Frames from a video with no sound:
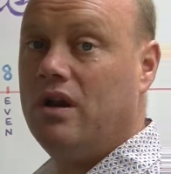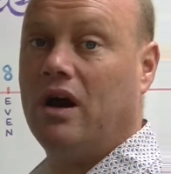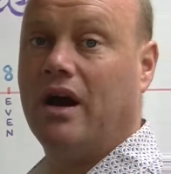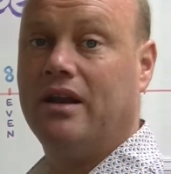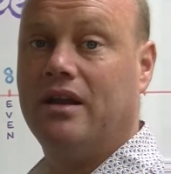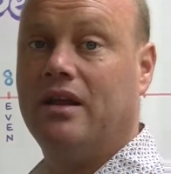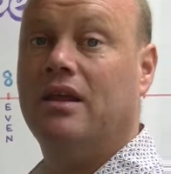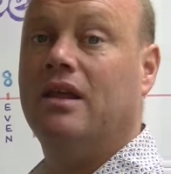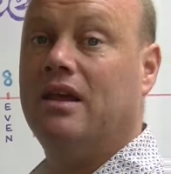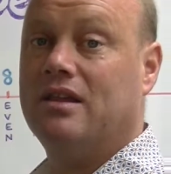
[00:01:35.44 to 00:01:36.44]
9
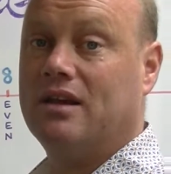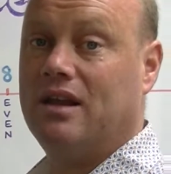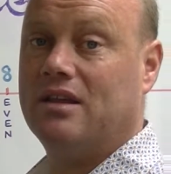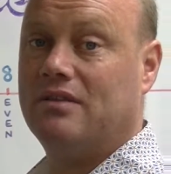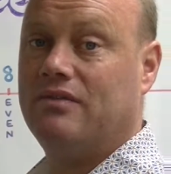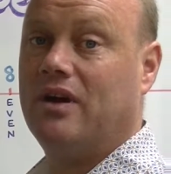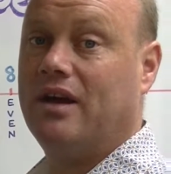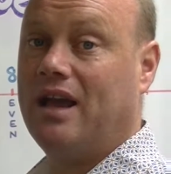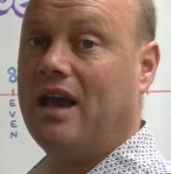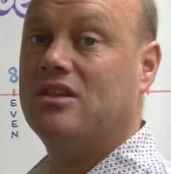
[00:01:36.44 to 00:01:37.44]
is
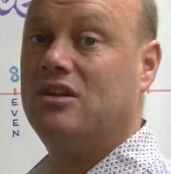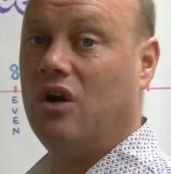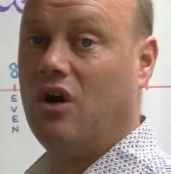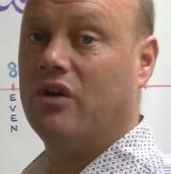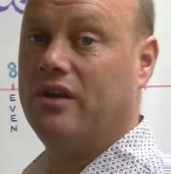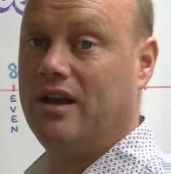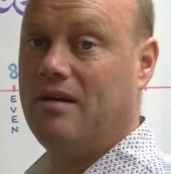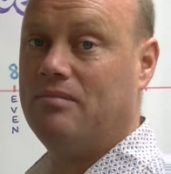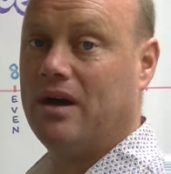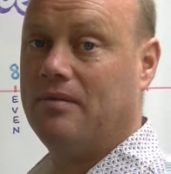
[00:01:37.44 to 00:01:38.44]
classified as an odd
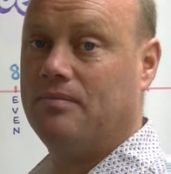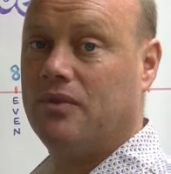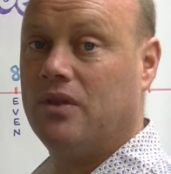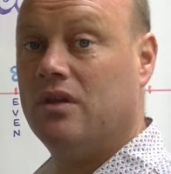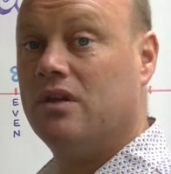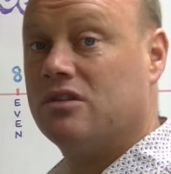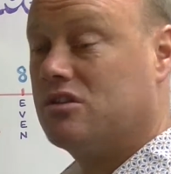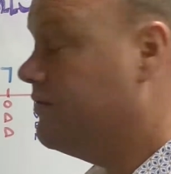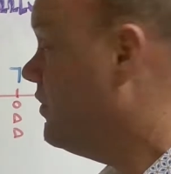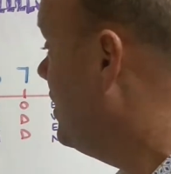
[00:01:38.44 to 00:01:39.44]
number.
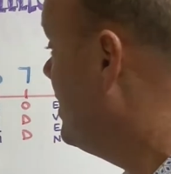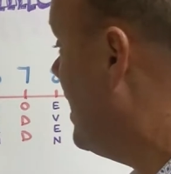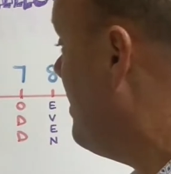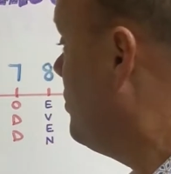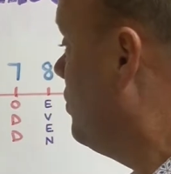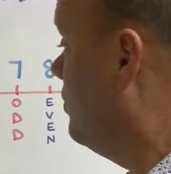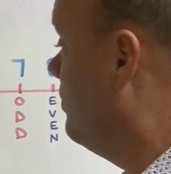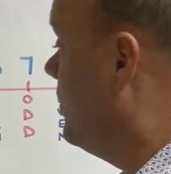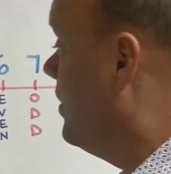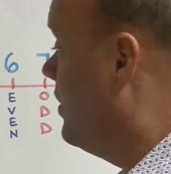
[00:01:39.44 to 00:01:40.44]
So for example,
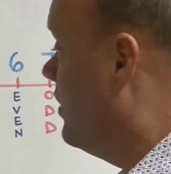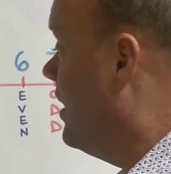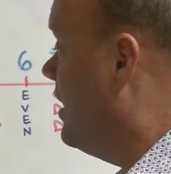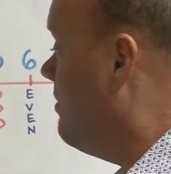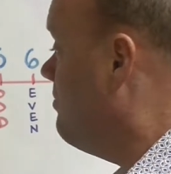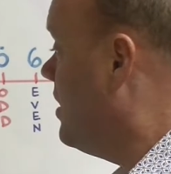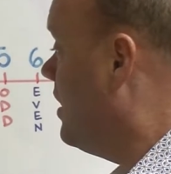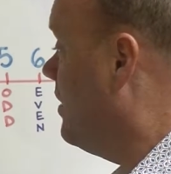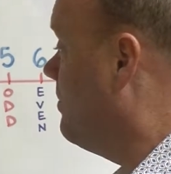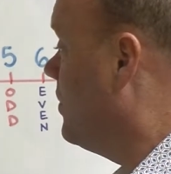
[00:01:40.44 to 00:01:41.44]
the
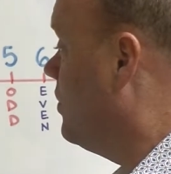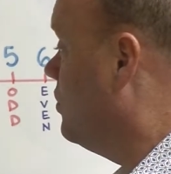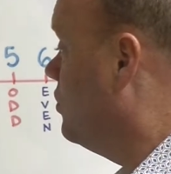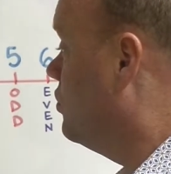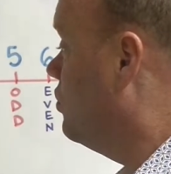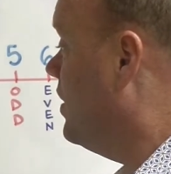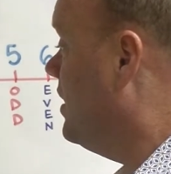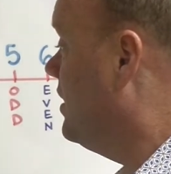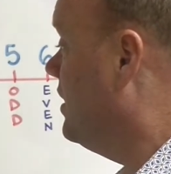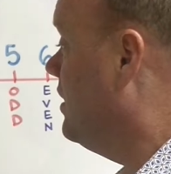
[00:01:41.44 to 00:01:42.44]
number
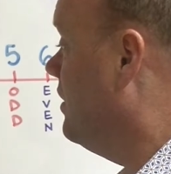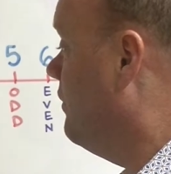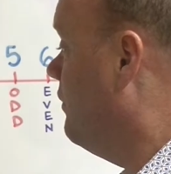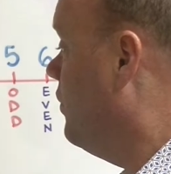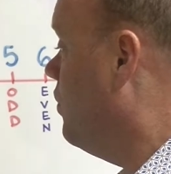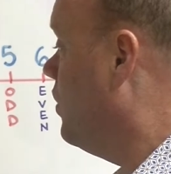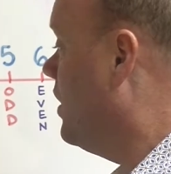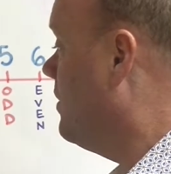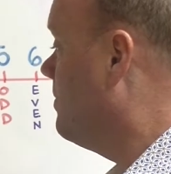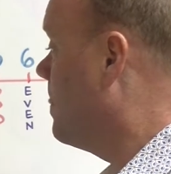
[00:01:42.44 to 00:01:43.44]

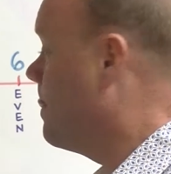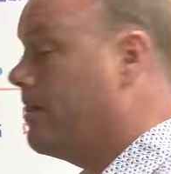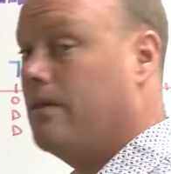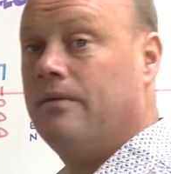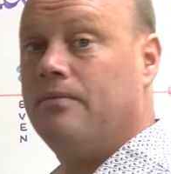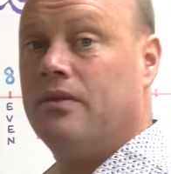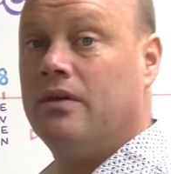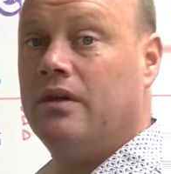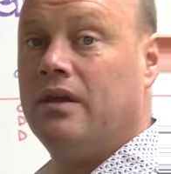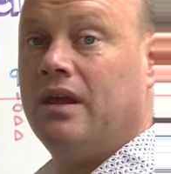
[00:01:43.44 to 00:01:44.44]
24,
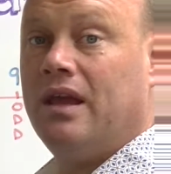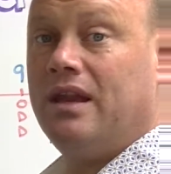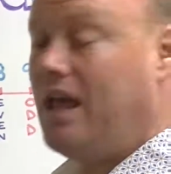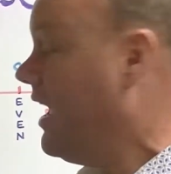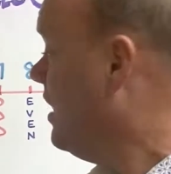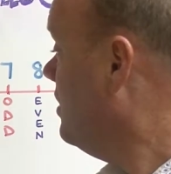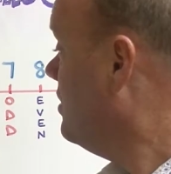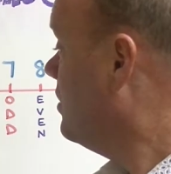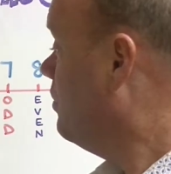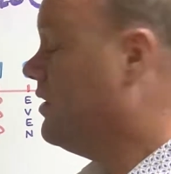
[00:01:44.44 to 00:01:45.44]
it
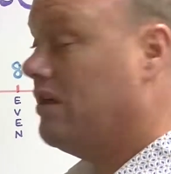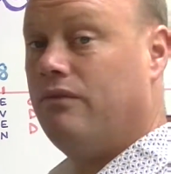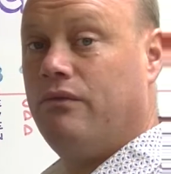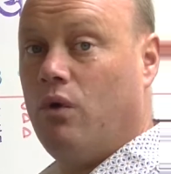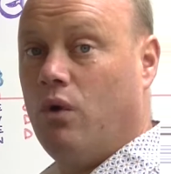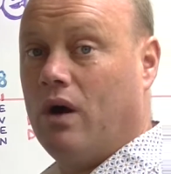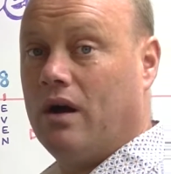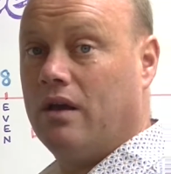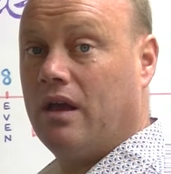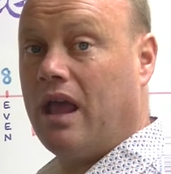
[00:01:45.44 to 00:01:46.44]
ends with a
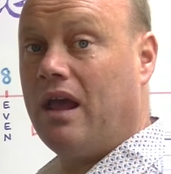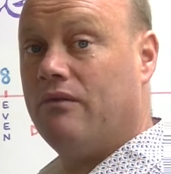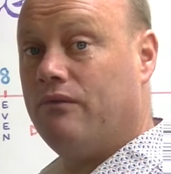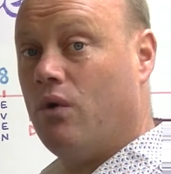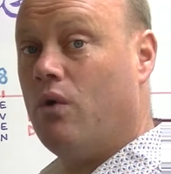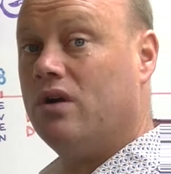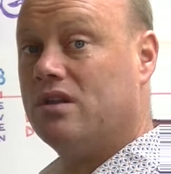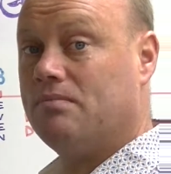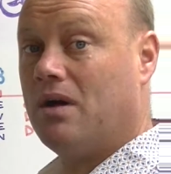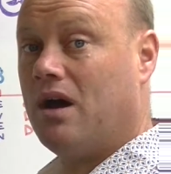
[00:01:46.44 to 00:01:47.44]
4, and 4 is
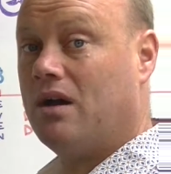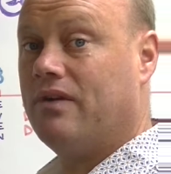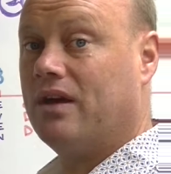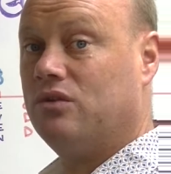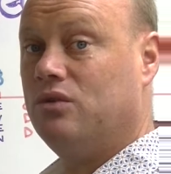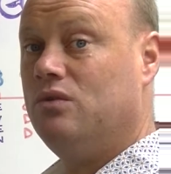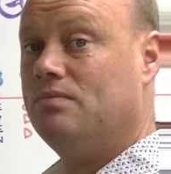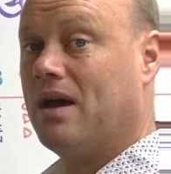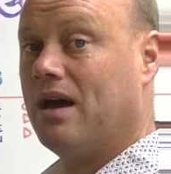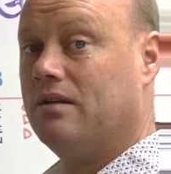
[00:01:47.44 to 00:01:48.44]
a part of our 2's
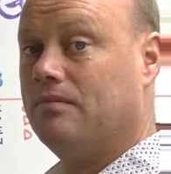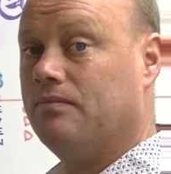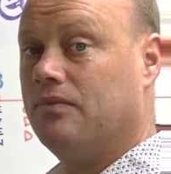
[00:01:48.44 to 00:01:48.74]
pattern.